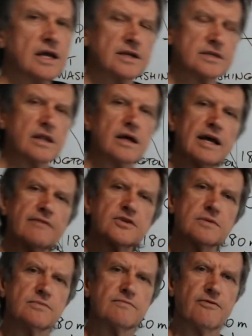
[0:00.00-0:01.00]
So they'll have
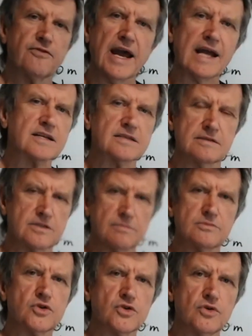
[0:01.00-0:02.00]
some facts, some
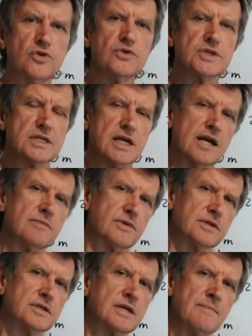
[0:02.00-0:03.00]
true
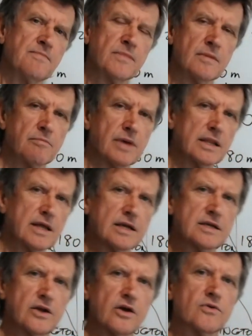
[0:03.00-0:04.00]
statements, but
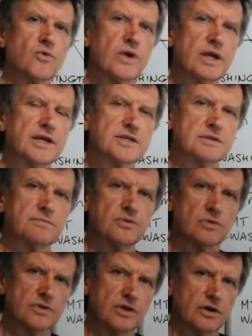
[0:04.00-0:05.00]
that don't really
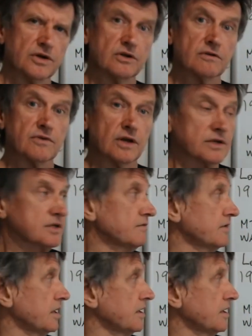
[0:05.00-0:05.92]
support the idea of relativity.